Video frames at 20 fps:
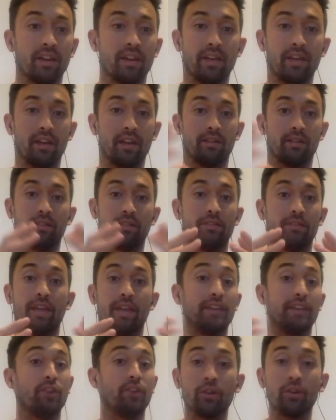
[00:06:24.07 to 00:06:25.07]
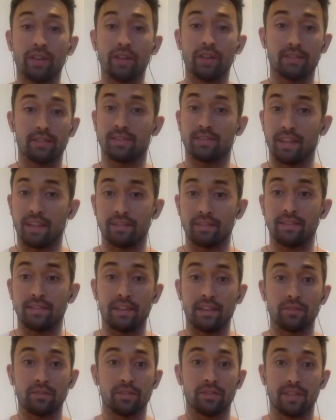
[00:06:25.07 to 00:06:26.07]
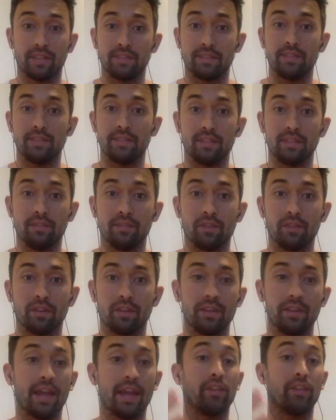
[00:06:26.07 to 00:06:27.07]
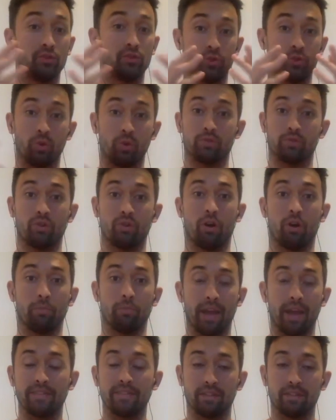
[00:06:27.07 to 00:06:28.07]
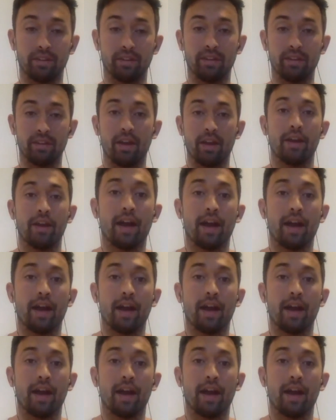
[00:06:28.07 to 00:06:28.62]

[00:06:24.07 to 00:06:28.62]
they don't get the dental disease significantly and their jaws grow amazingly.